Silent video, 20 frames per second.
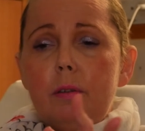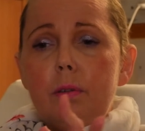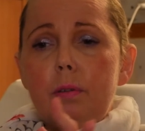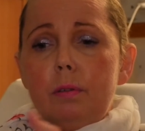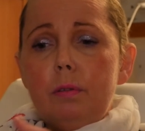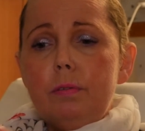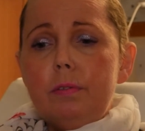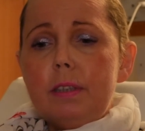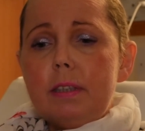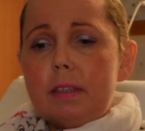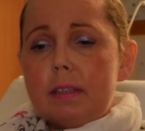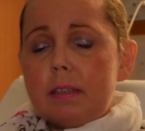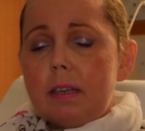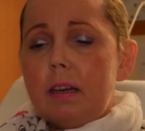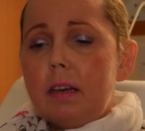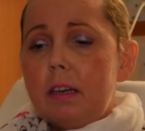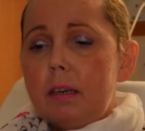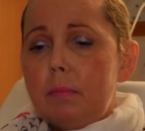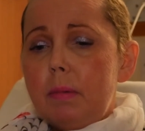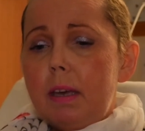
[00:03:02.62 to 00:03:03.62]
all this
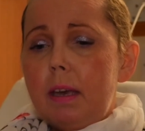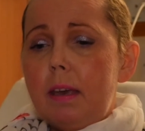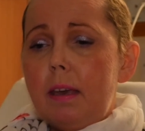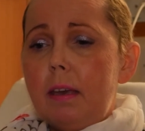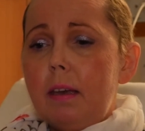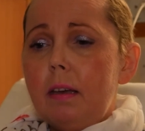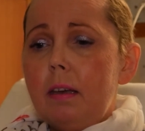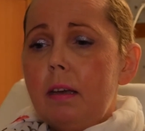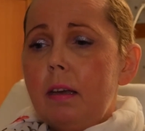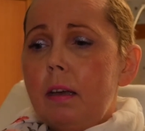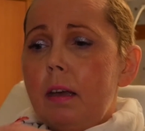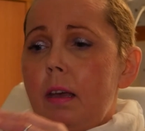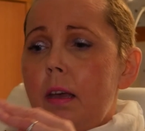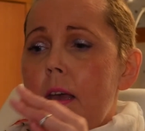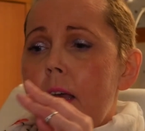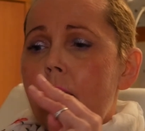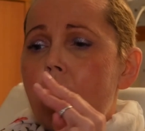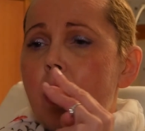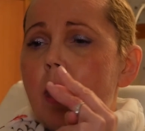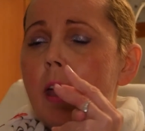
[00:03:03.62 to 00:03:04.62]
time here
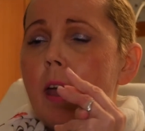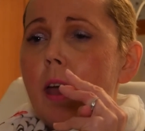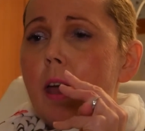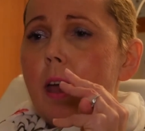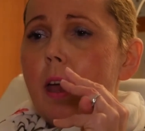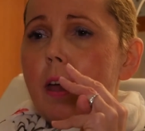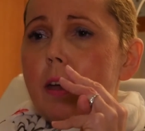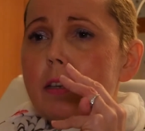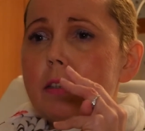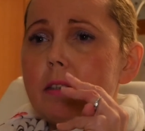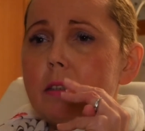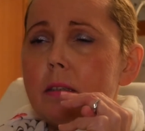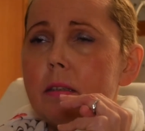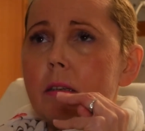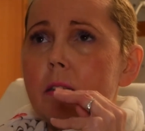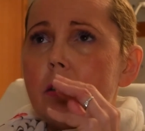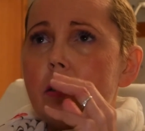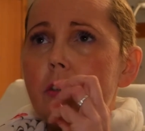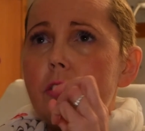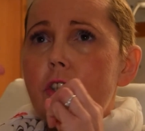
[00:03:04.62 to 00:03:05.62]
has
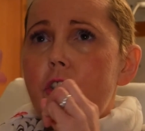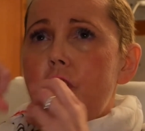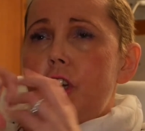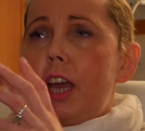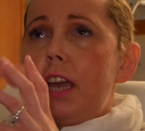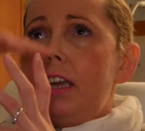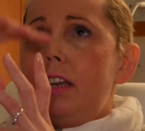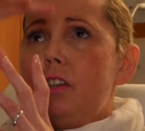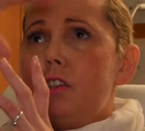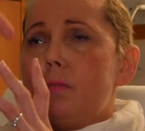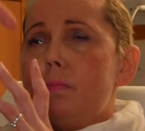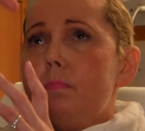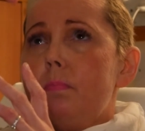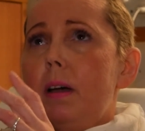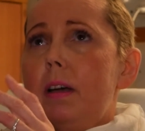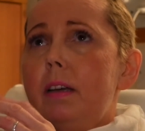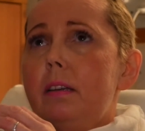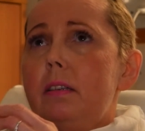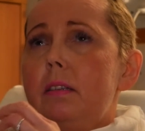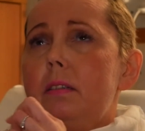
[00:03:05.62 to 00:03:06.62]
changed
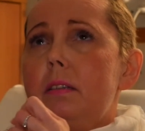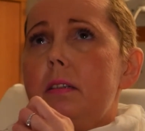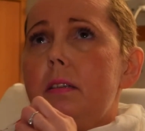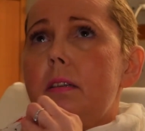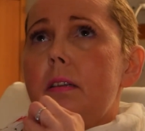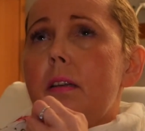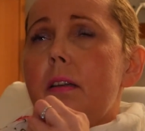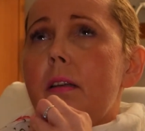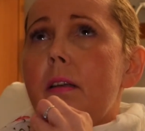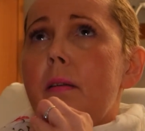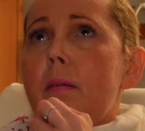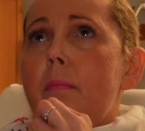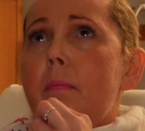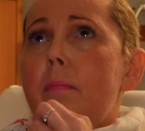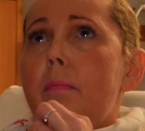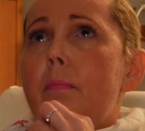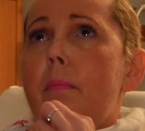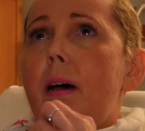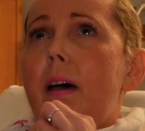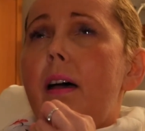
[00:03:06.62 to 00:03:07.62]

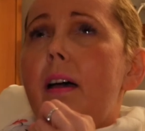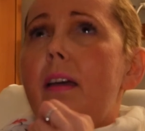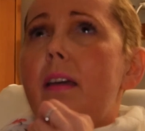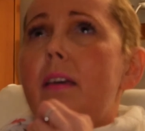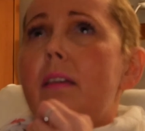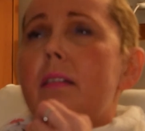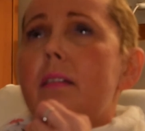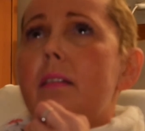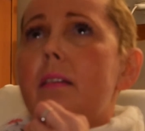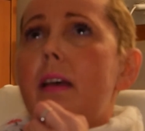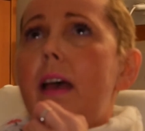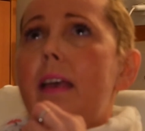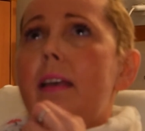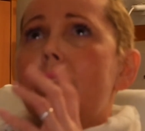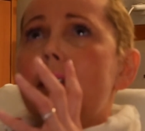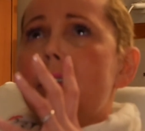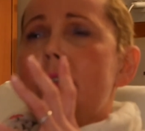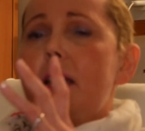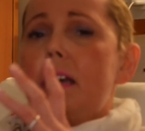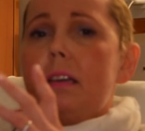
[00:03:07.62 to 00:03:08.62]
my
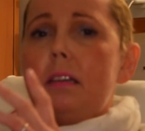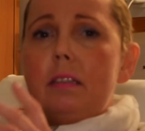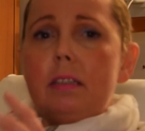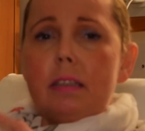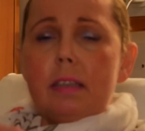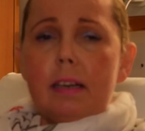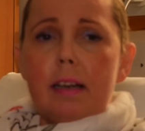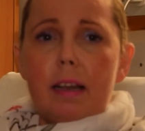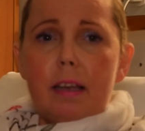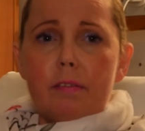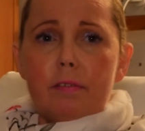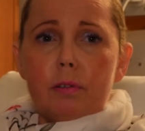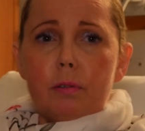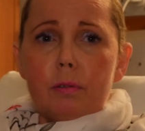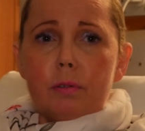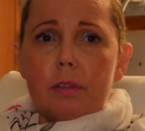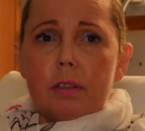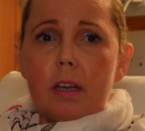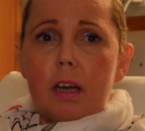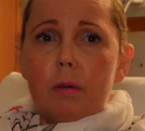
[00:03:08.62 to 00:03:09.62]
anxiety
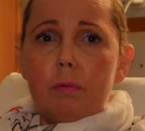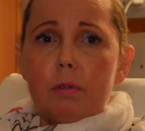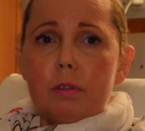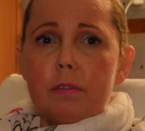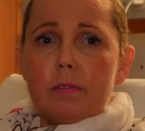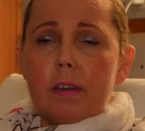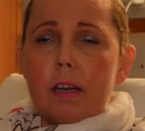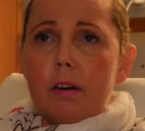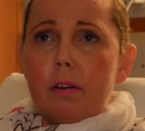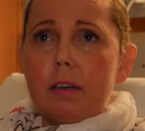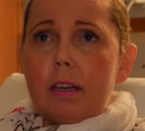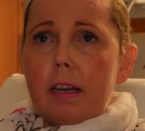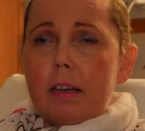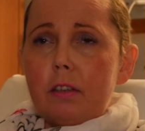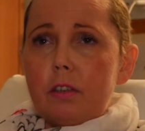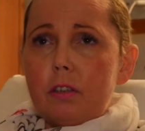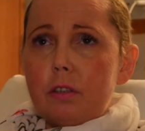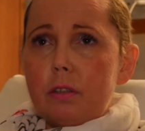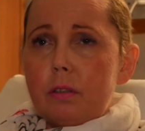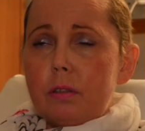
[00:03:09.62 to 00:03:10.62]
levels. I was very
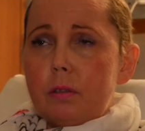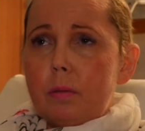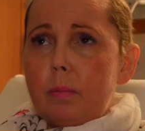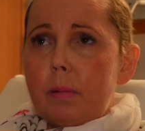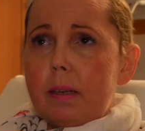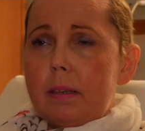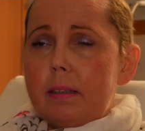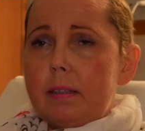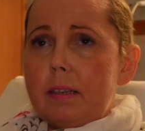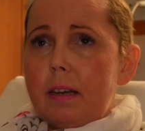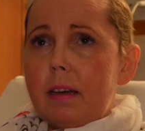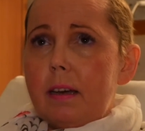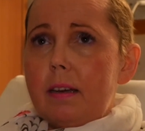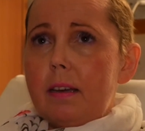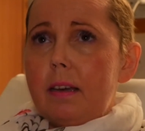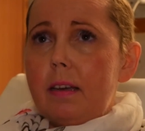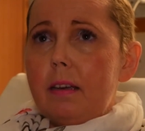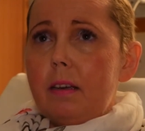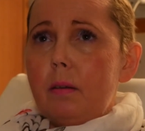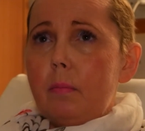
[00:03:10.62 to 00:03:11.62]
anxious about
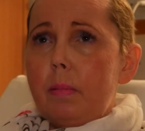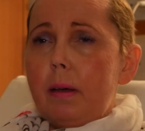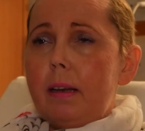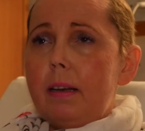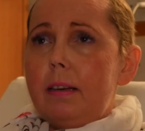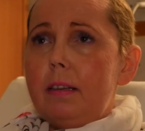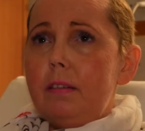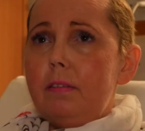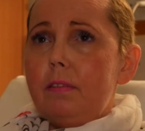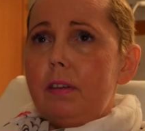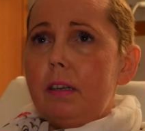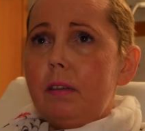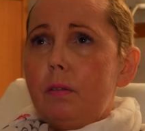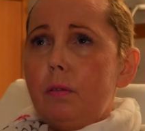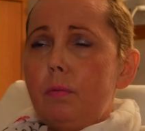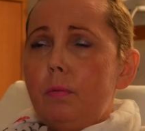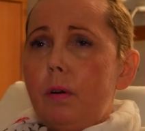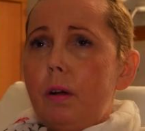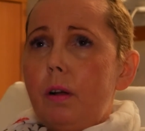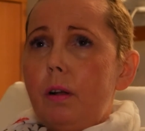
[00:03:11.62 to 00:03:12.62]
dying, about leaving
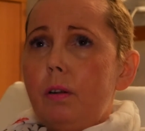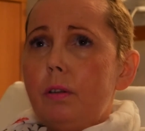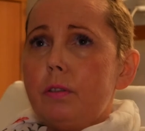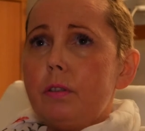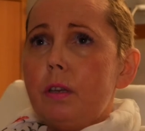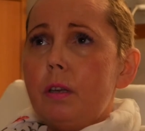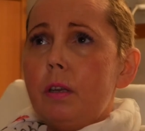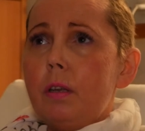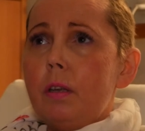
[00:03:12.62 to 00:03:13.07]
the world.